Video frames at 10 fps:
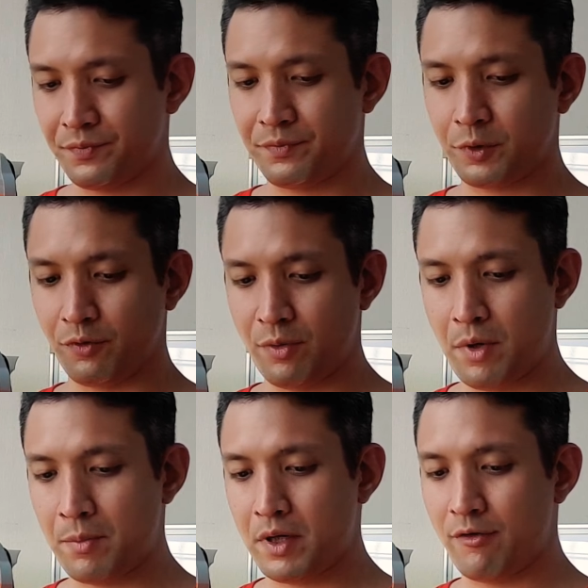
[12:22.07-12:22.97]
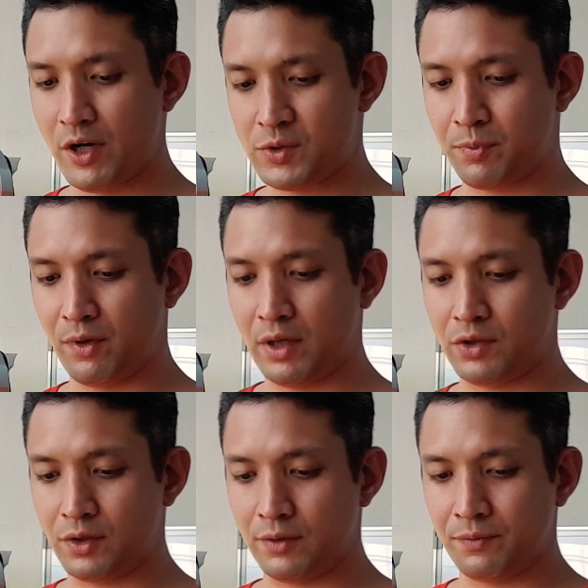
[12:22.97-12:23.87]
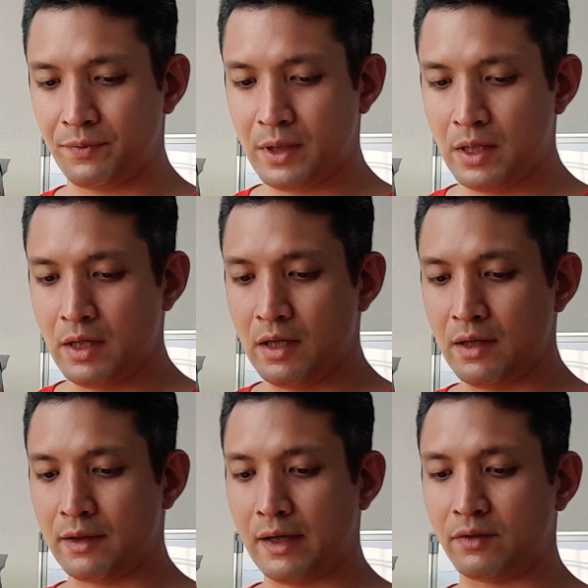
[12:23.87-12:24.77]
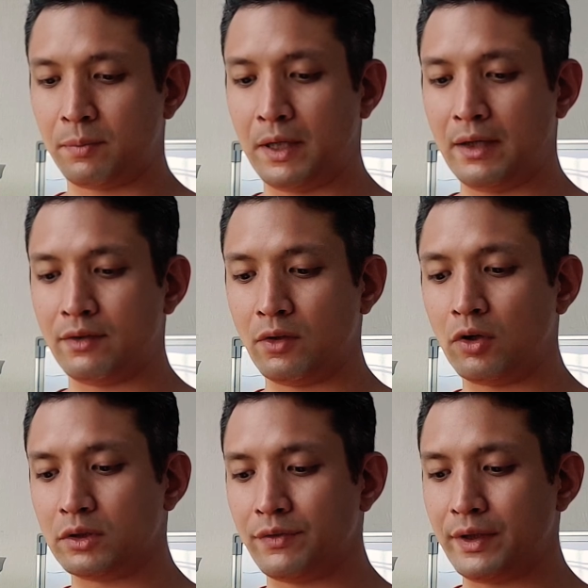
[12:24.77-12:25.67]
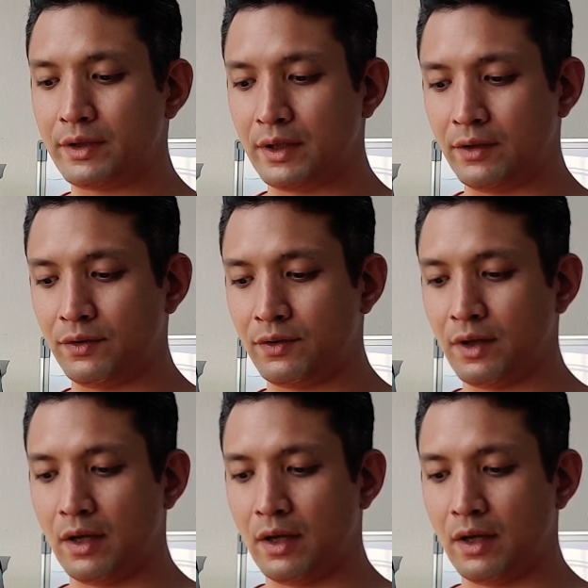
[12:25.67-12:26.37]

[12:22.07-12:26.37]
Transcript: So remember, respiration, it takes place in all living things,